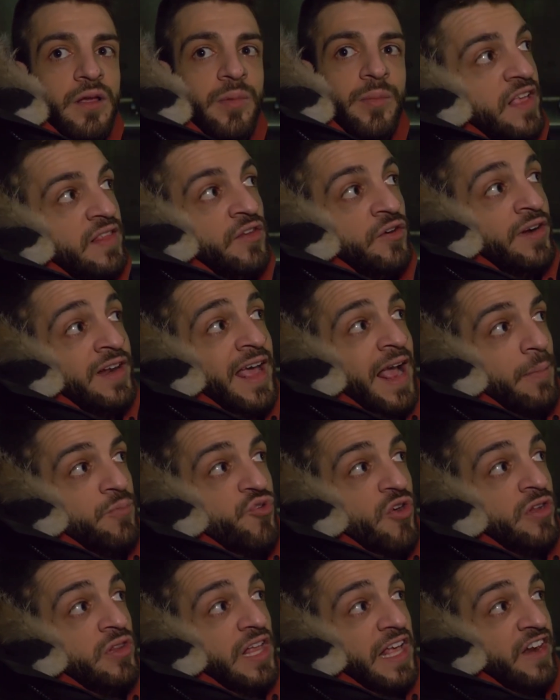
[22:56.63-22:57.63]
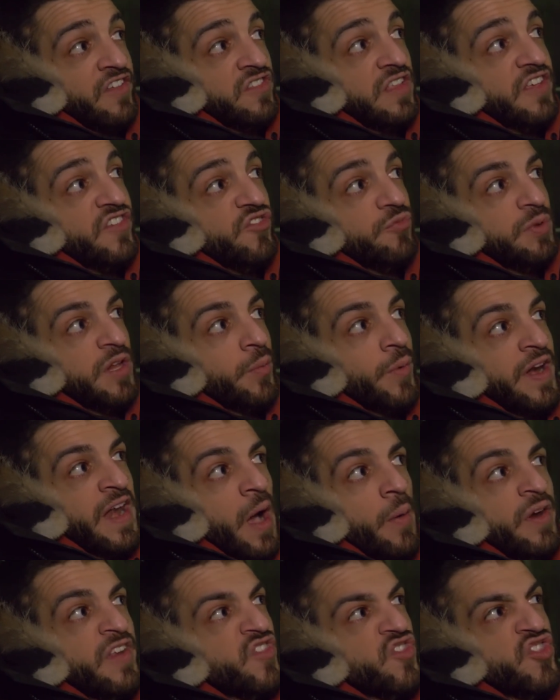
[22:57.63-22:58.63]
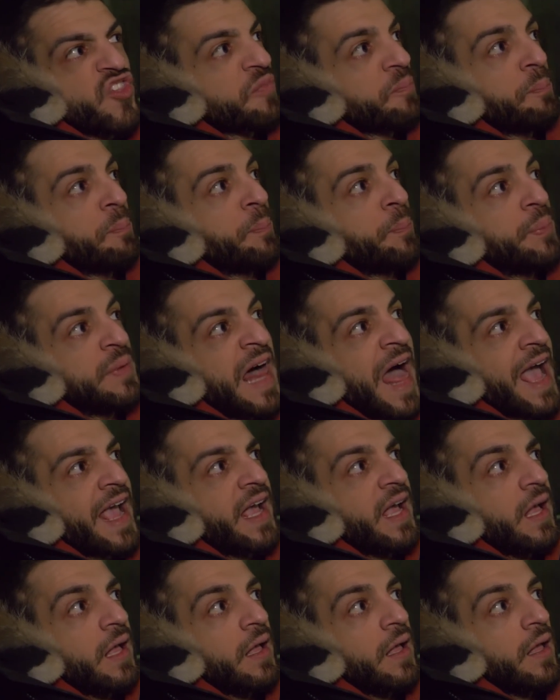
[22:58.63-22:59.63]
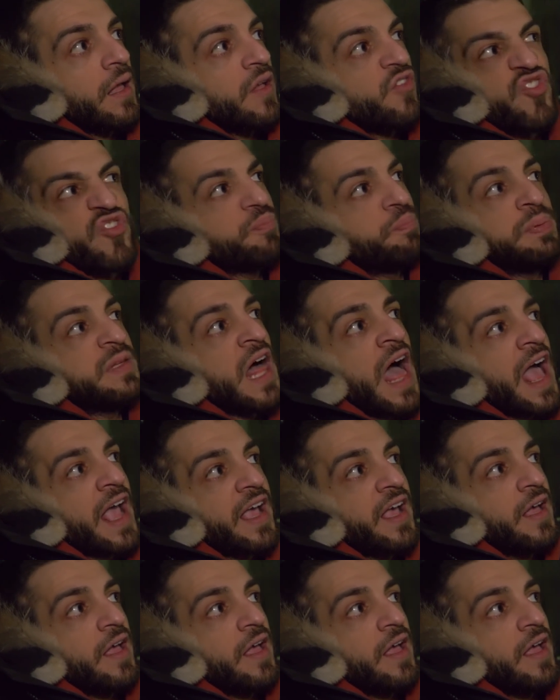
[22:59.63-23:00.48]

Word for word: Like literally, like, I'm trying to look at his license plate right now and it's just black. Just black.